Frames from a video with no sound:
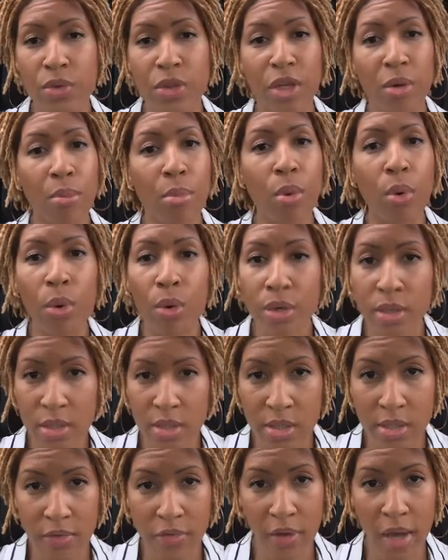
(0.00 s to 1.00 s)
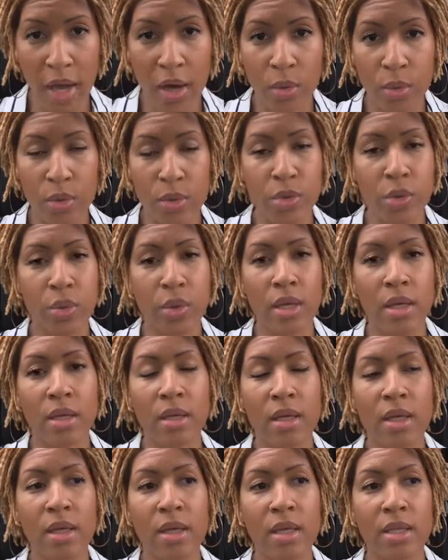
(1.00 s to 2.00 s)
the importance of how we're doing
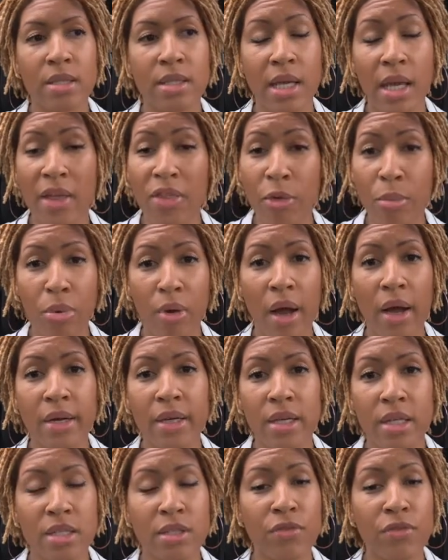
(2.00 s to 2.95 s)
things, and the products.